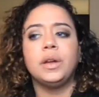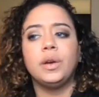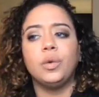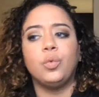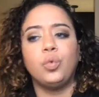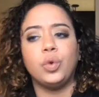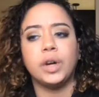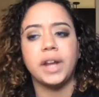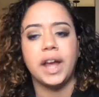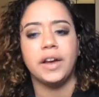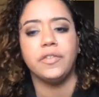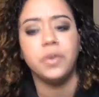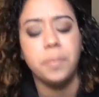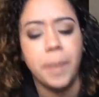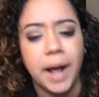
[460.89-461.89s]

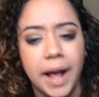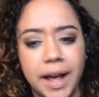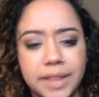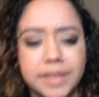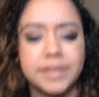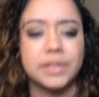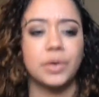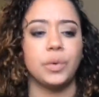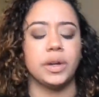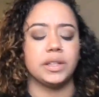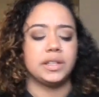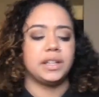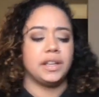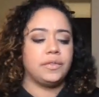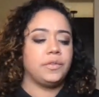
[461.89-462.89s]
whatever path is going
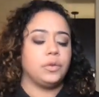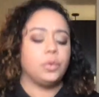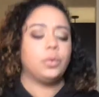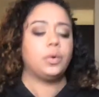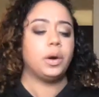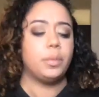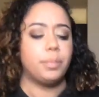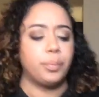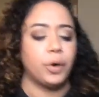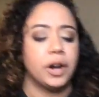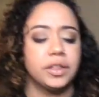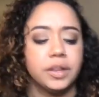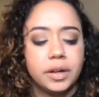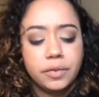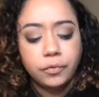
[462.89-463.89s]
to give you a
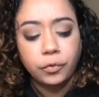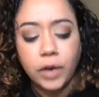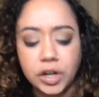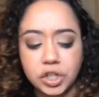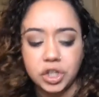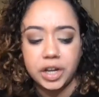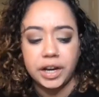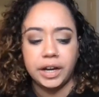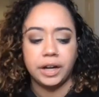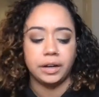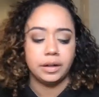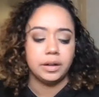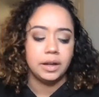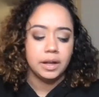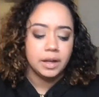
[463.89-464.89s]
breath of fresh air,